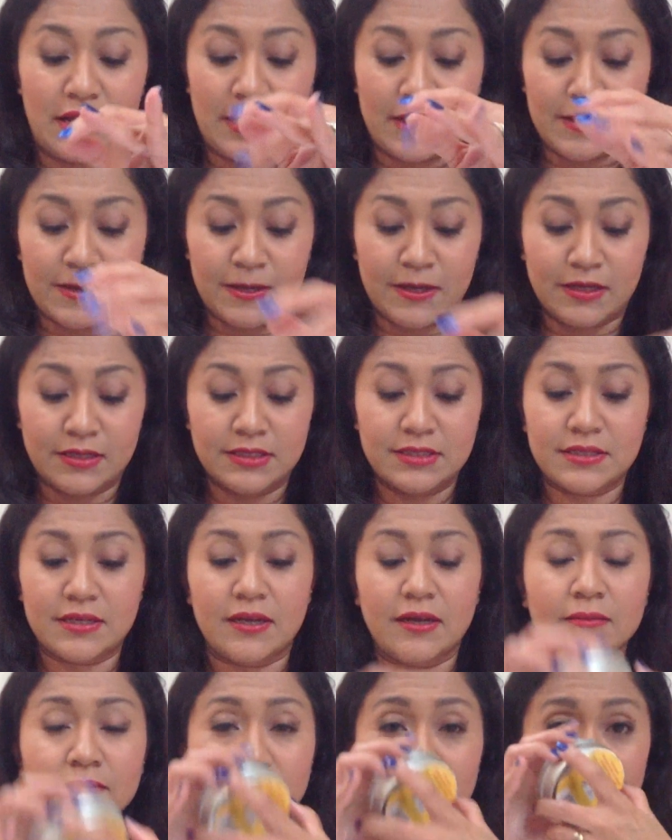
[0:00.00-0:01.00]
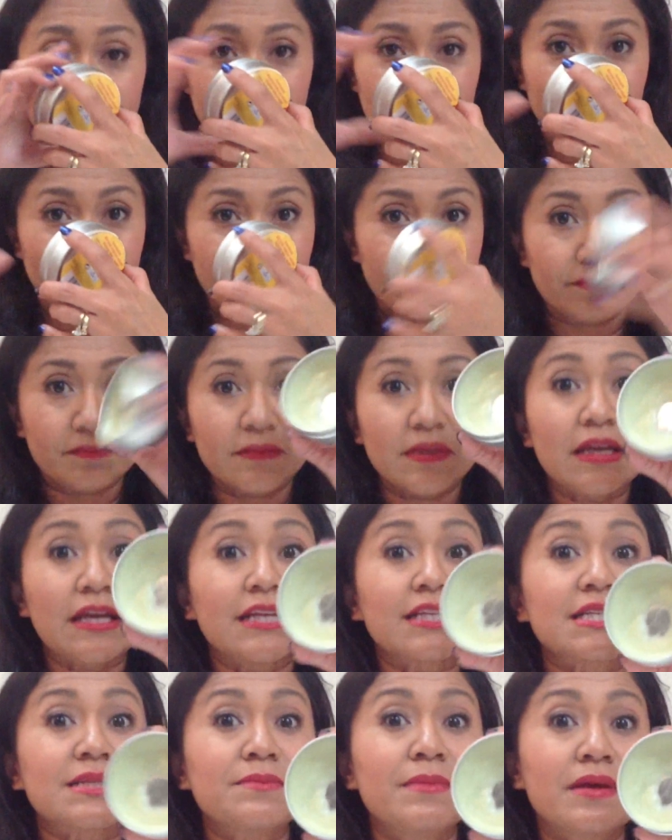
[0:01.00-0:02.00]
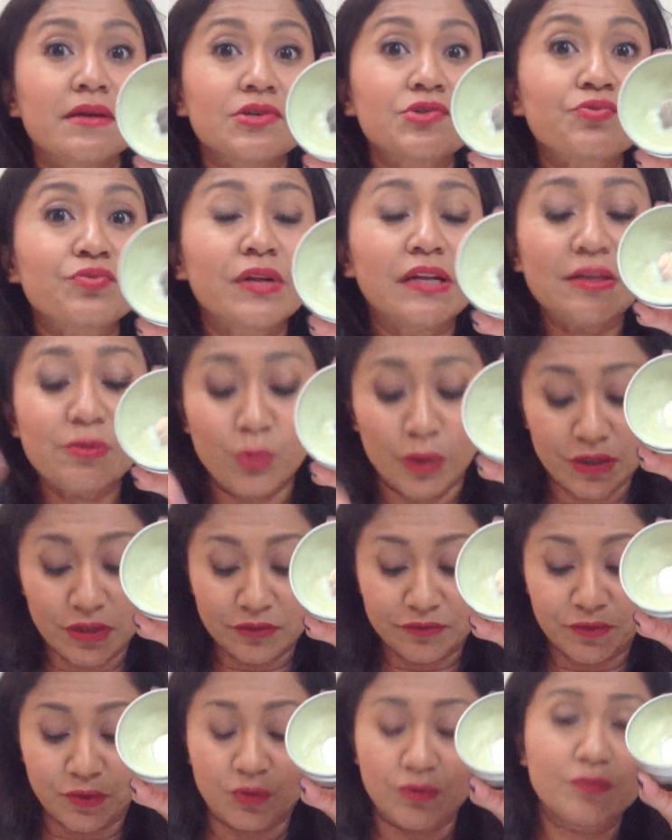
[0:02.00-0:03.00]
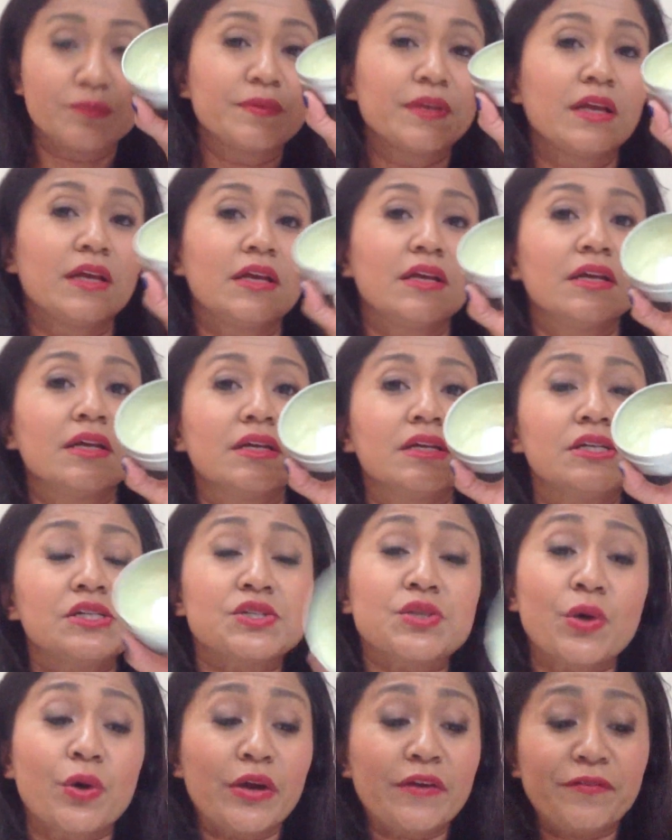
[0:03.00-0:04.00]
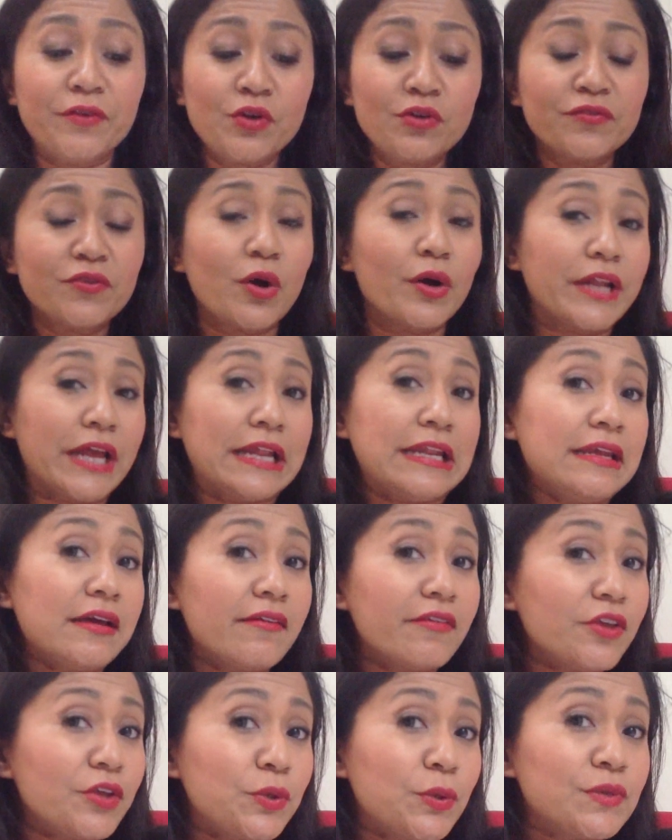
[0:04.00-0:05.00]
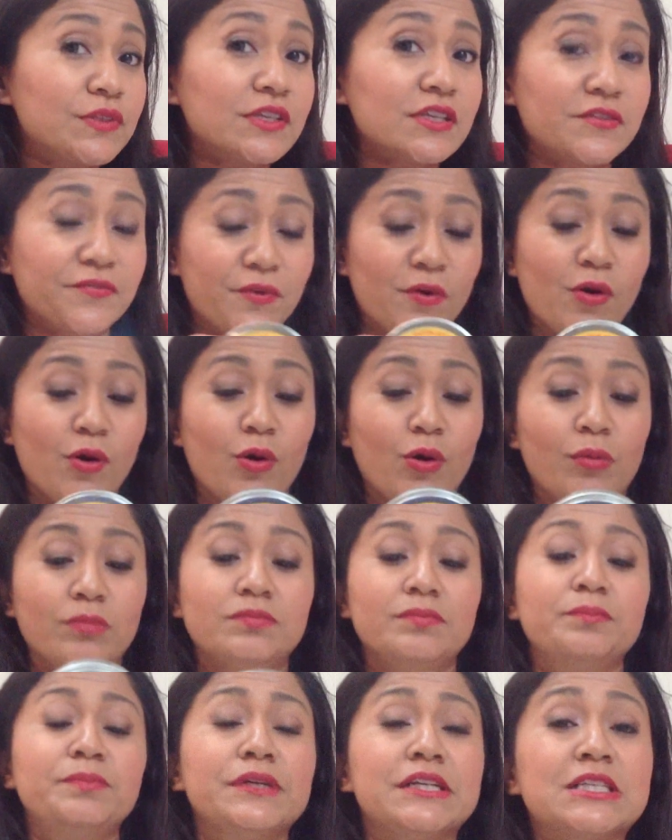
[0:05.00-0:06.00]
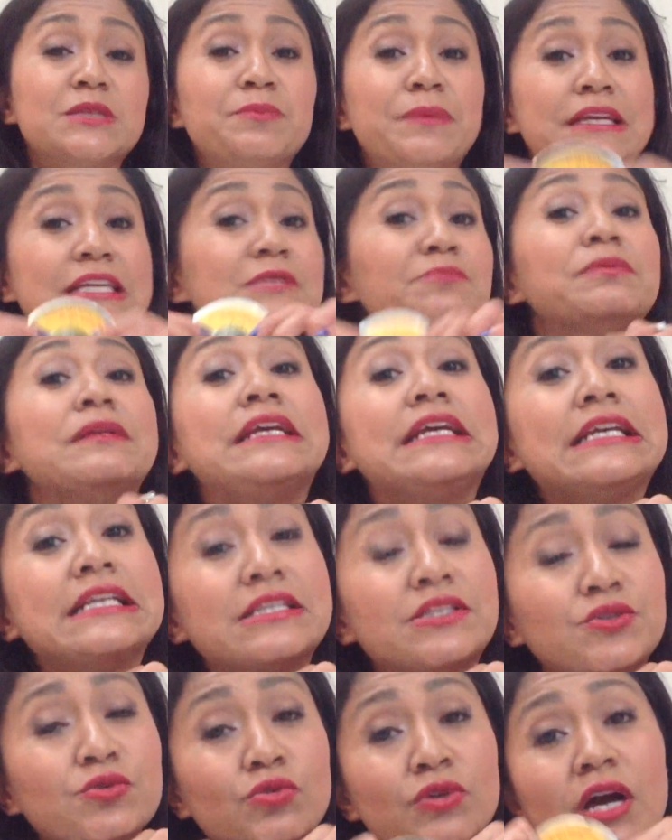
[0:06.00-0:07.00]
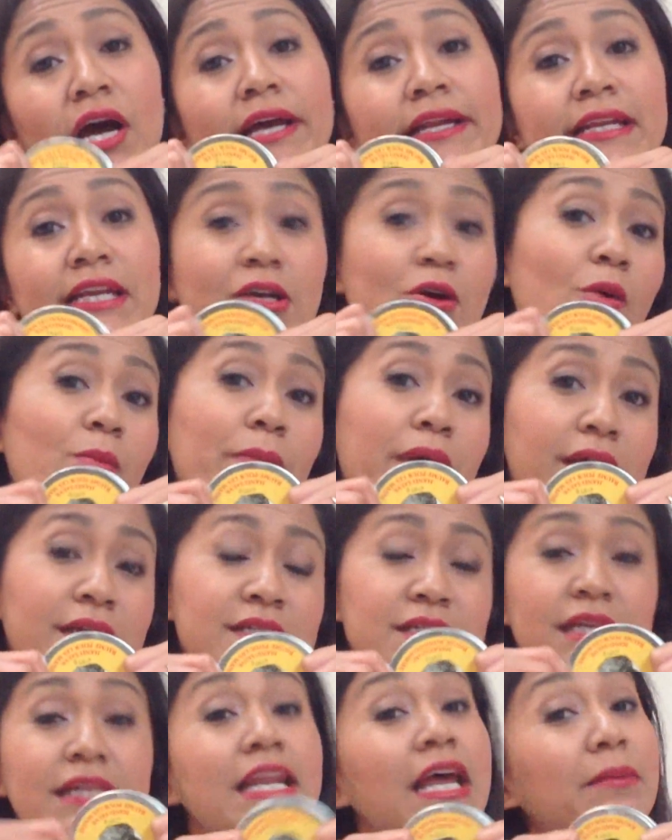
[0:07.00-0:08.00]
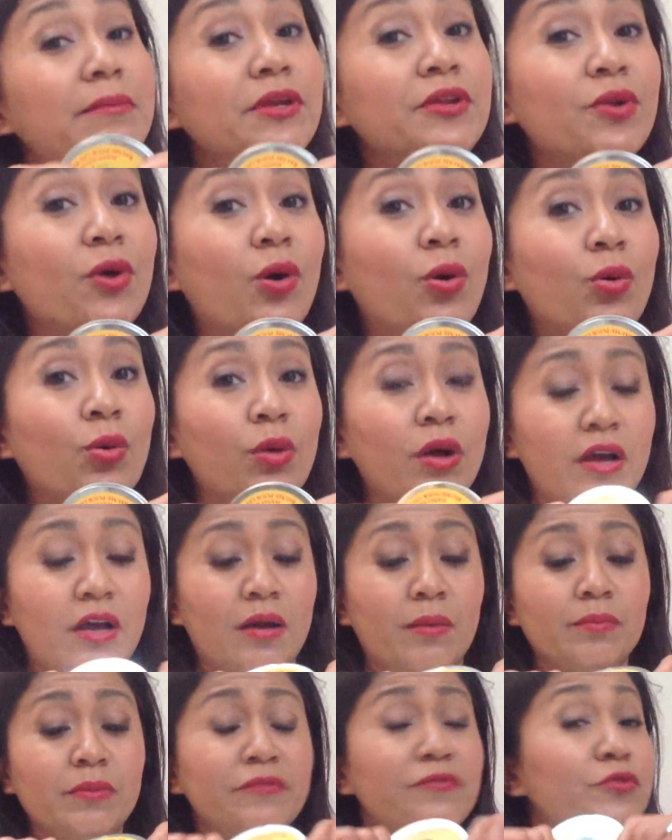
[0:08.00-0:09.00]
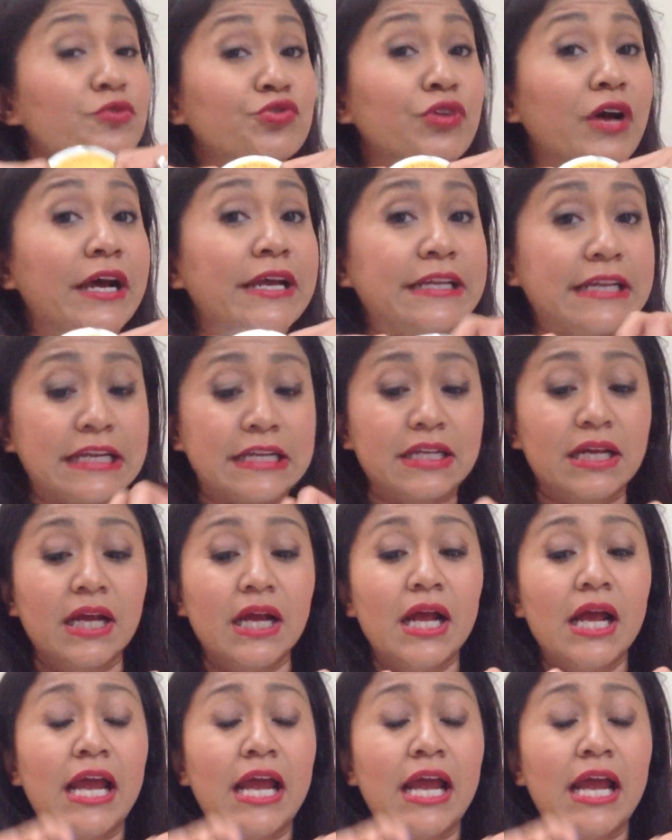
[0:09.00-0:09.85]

And it smells really wonderful. So if you've got any other uses for Burt's Bees, please do kindly comment and let me know if you tried it.